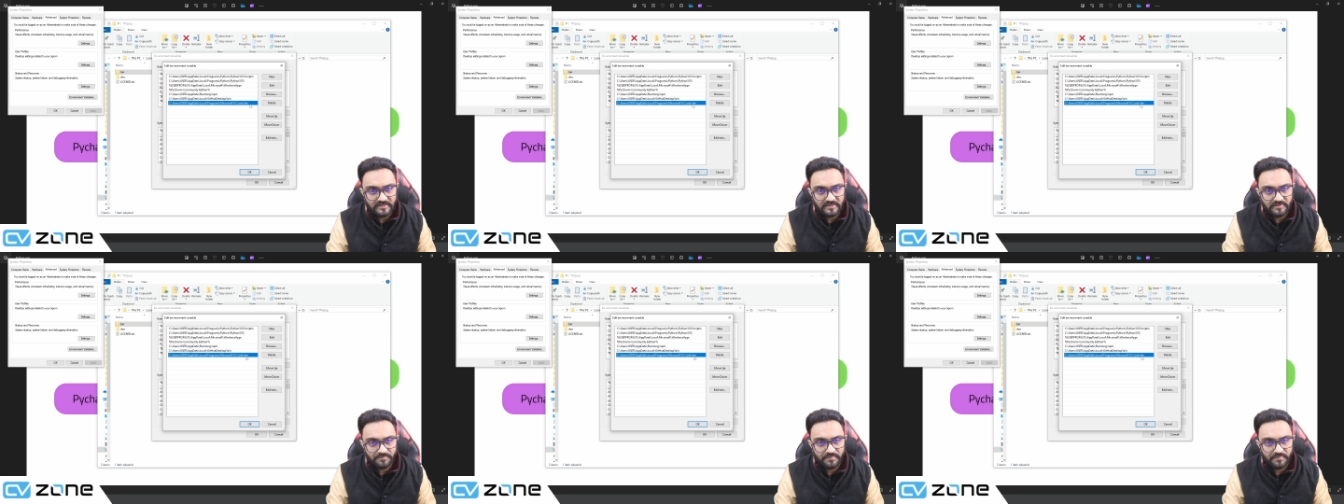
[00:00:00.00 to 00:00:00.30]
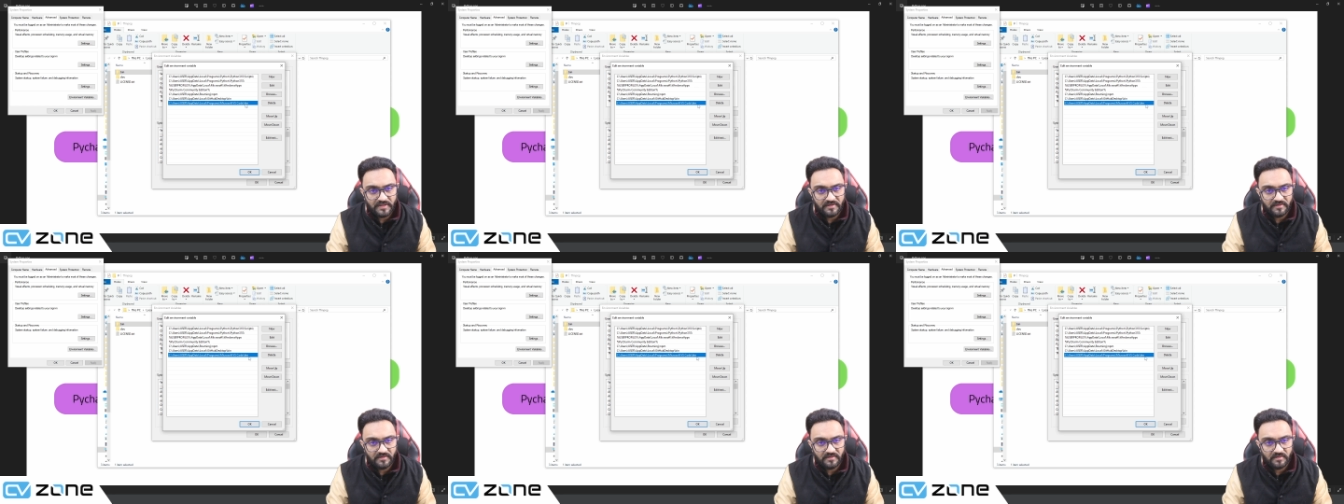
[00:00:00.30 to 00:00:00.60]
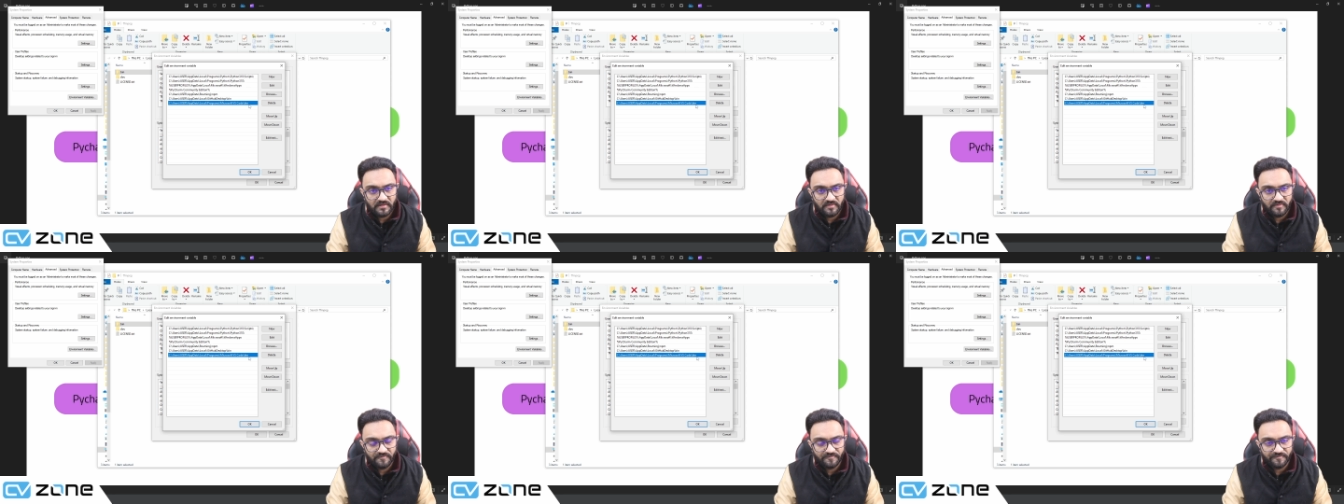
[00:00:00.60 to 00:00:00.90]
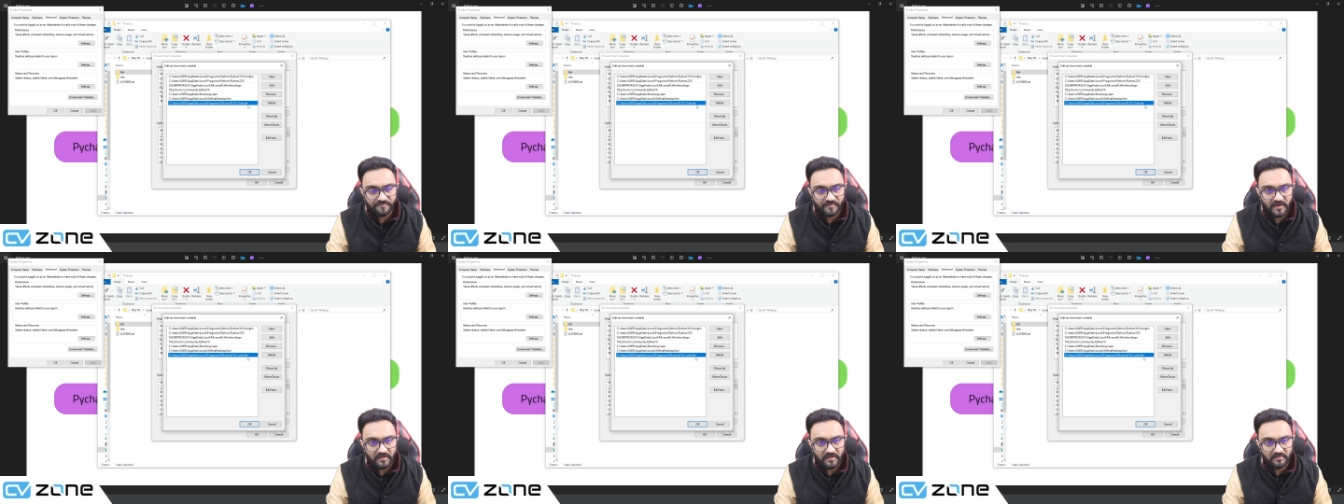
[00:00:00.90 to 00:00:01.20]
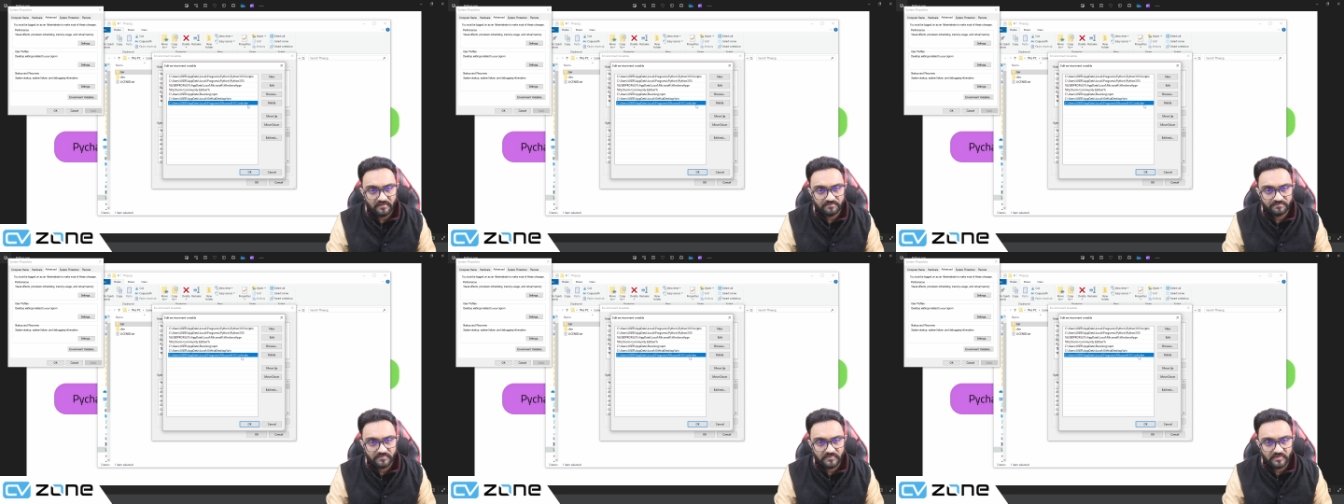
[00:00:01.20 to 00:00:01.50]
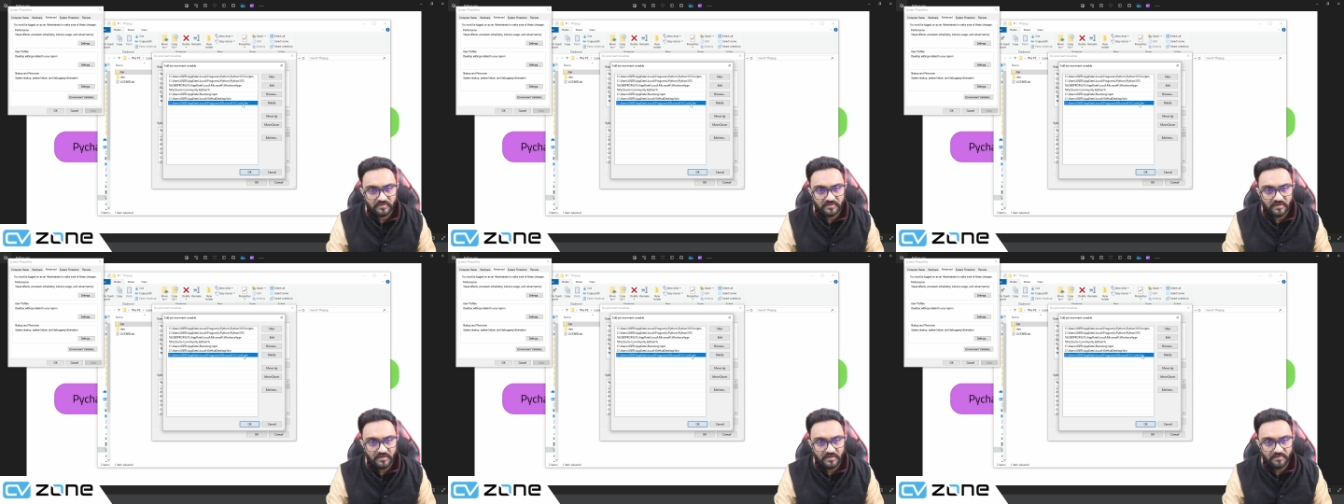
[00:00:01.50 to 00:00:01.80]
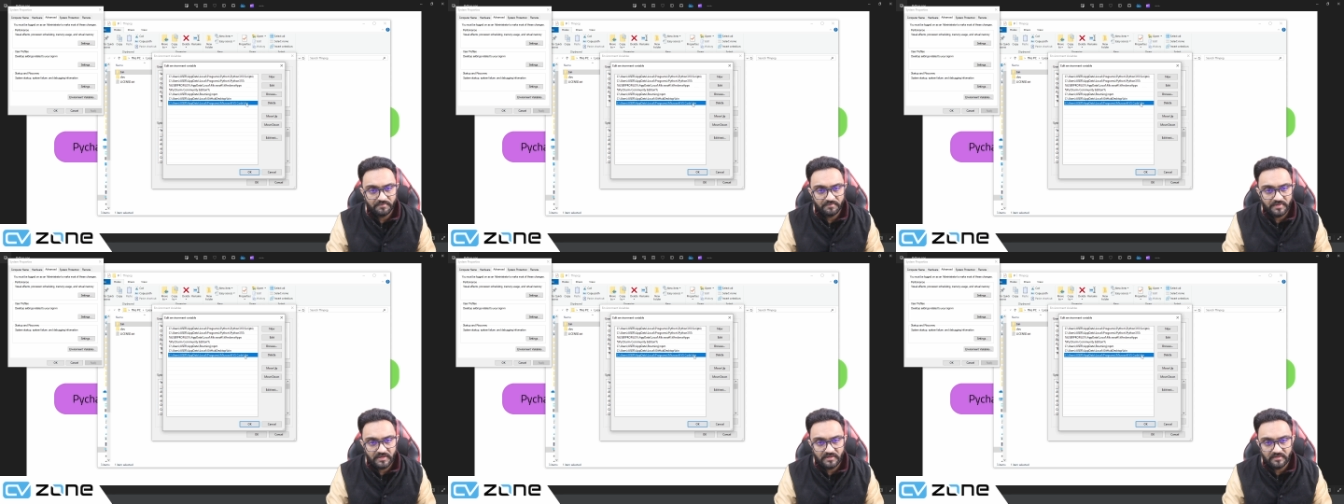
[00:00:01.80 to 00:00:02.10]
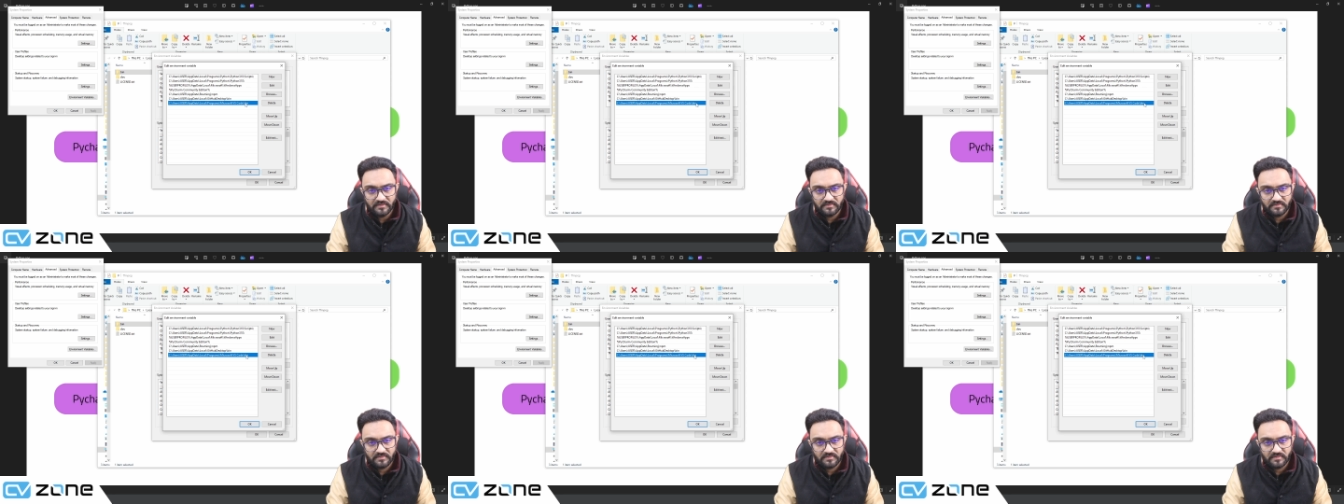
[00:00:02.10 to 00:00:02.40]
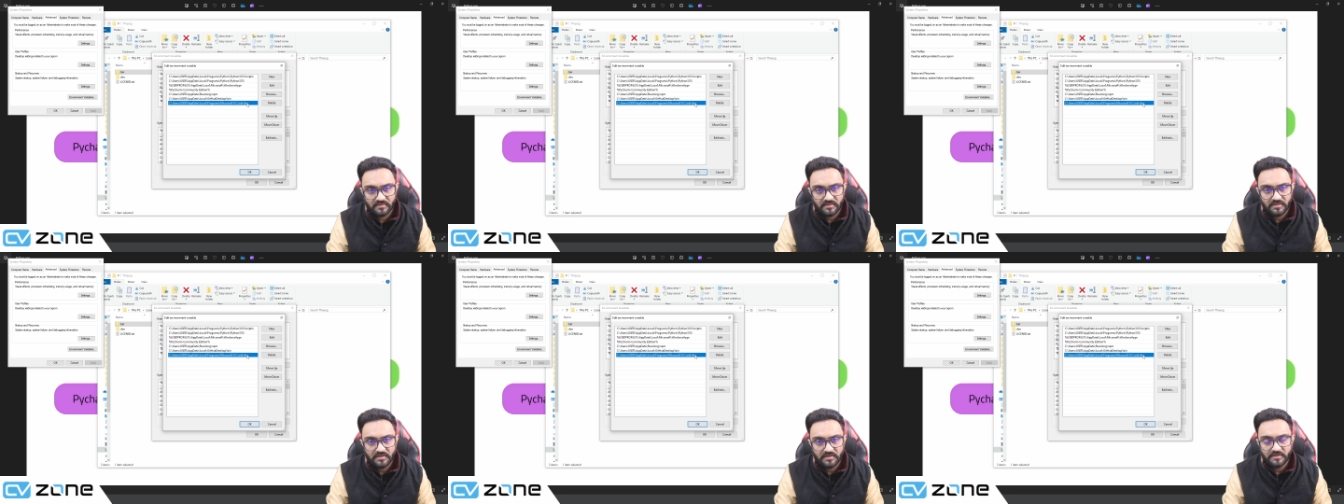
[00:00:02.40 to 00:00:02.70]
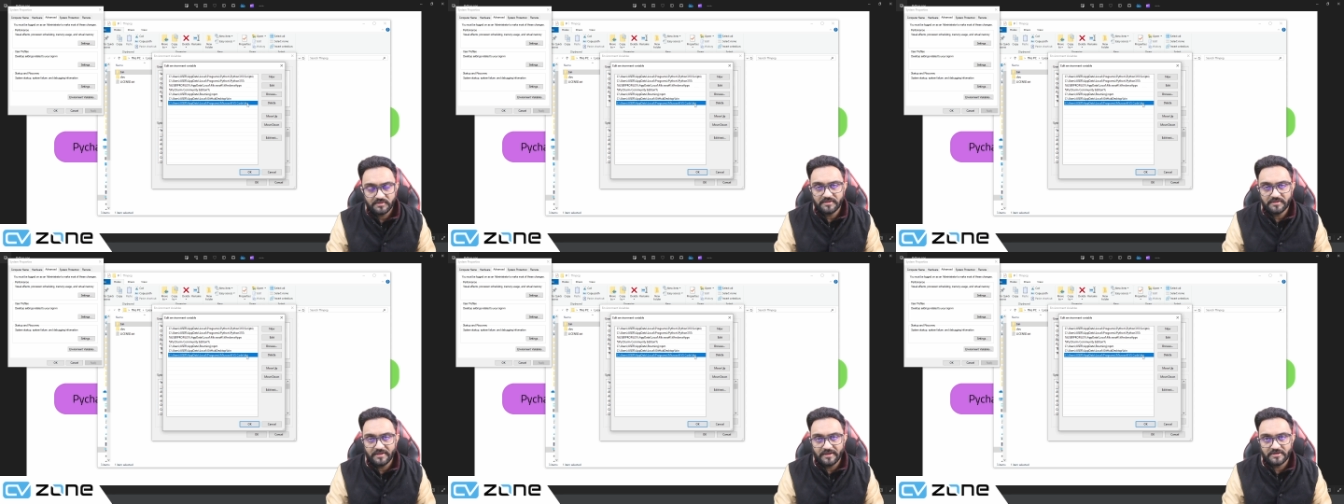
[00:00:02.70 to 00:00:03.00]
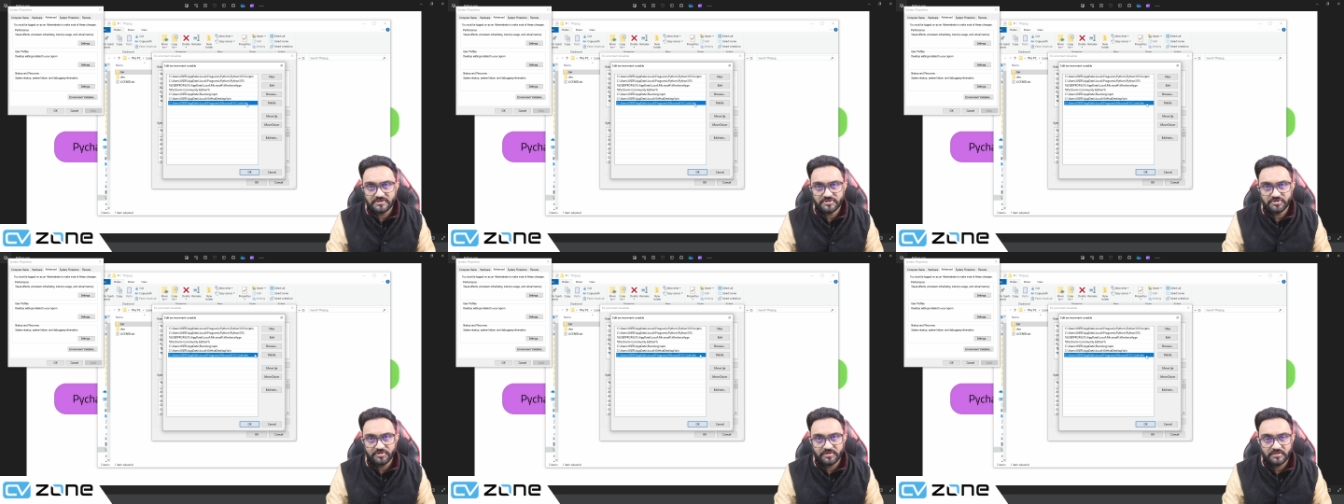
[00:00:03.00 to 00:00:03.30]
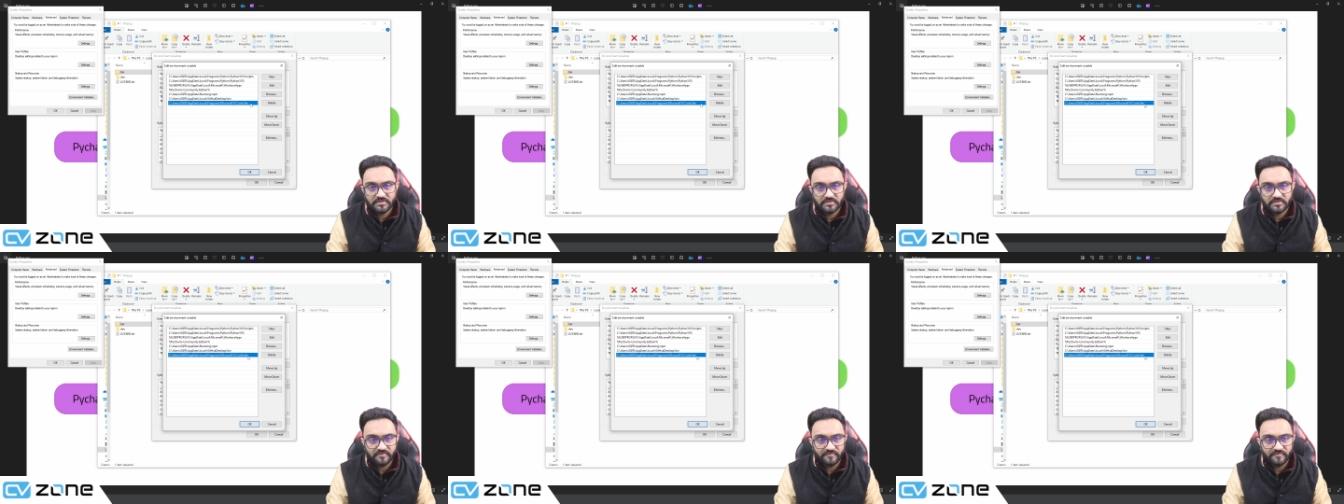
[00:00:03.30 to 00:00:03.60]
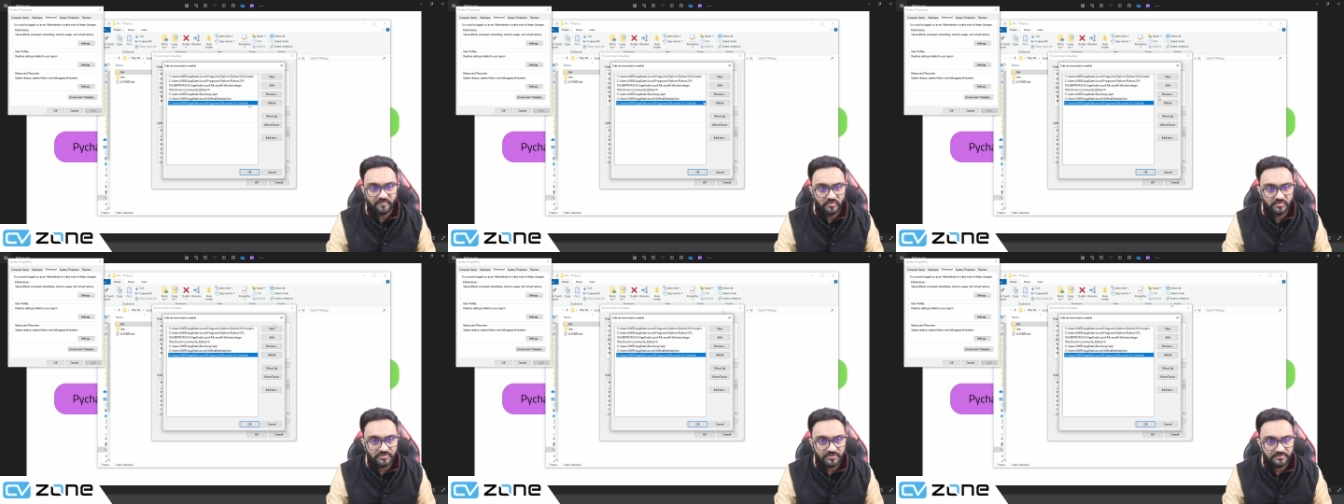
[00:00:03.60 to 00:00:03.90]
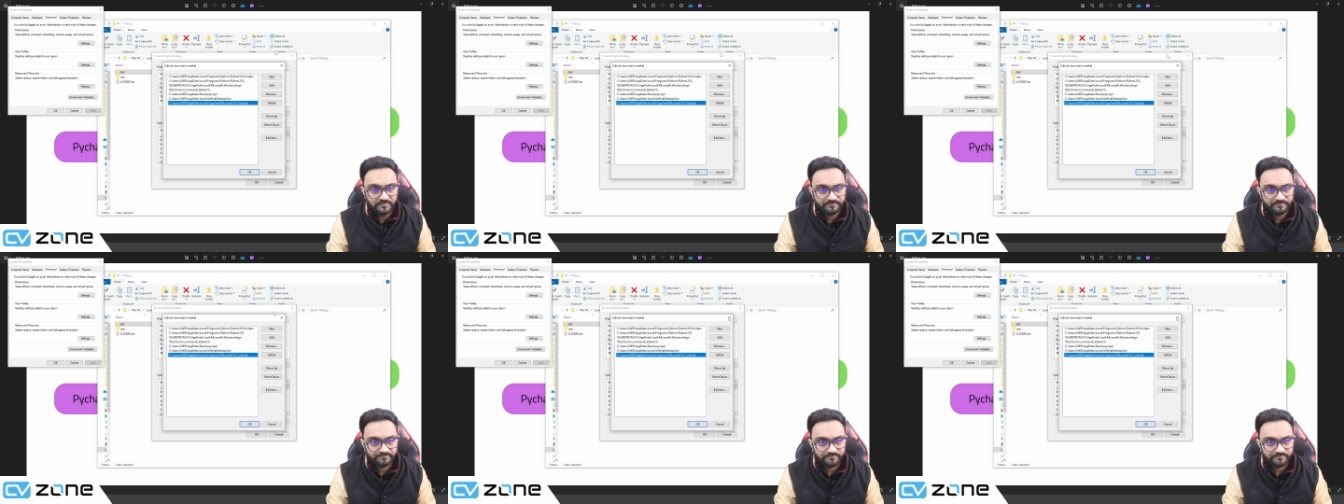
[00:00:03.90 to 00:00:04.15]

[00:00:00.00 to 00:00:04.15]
bin file, the bin directory folder.